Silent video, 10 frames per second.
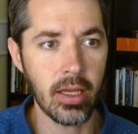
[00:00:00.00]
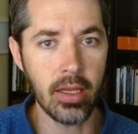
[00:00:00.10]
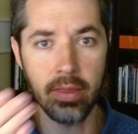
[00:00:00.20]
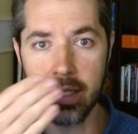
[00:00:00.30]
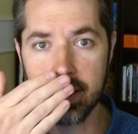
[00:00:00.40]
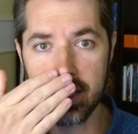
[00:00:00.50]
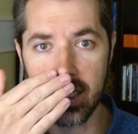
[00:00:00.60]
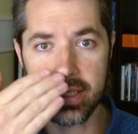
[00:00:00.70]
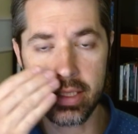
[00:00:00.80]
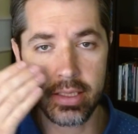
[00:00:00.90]
And this
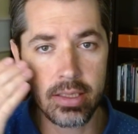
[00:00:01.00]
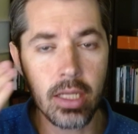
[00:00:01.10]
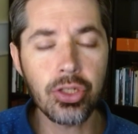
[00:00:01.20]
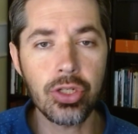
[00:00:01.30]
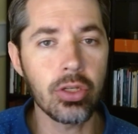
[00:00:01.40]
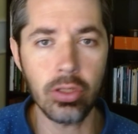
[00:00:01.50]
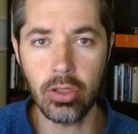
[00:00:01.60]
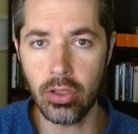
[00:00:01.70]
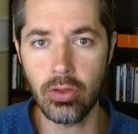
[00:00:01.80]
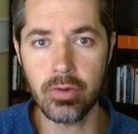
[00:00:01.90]
is such good
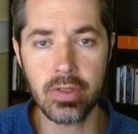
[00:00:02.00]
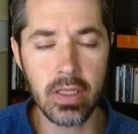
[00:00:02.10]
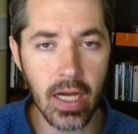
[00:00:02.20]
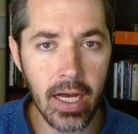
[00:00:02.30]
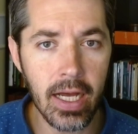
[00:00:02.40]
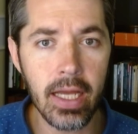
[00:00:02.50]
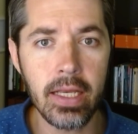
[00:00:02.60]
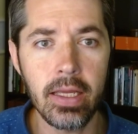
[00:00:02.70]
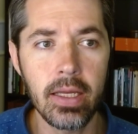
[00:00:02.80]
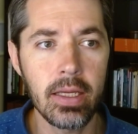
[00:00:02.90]
news.
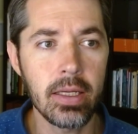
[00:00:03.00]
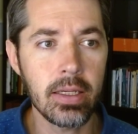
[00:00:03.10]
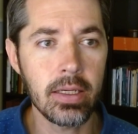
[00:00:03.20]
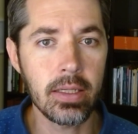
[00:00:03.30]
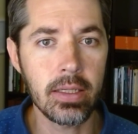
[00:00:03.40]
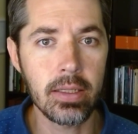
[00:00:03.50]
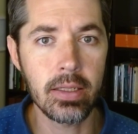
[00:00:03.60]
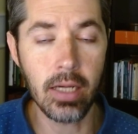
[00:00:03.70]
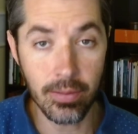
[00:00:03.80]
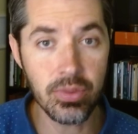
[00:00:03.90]
God
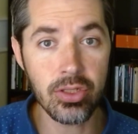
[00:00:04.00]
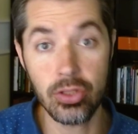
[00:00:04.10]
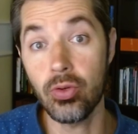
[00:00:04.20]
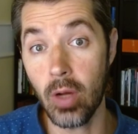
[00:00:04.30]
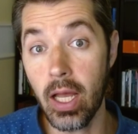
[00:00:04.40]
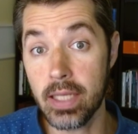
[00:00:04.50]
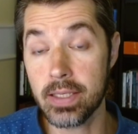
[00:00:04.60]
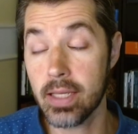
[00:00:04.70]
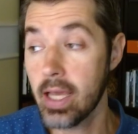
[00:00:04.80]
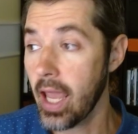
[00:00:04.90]
comes to
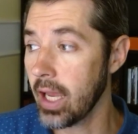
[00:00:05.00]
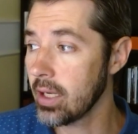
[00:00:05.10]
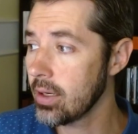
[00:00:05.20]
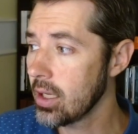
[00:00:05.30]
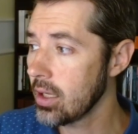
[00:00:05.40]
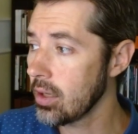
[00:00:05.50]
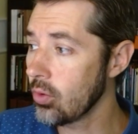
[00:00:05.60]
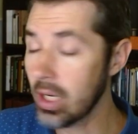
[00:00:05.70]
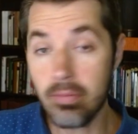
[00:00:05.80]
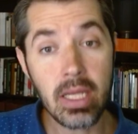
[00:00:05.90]
us. And
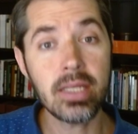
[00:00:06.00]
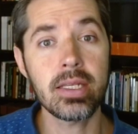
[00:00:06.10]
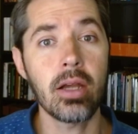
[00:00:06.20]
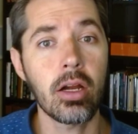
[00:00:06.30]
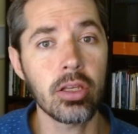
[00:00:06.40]
what it means in our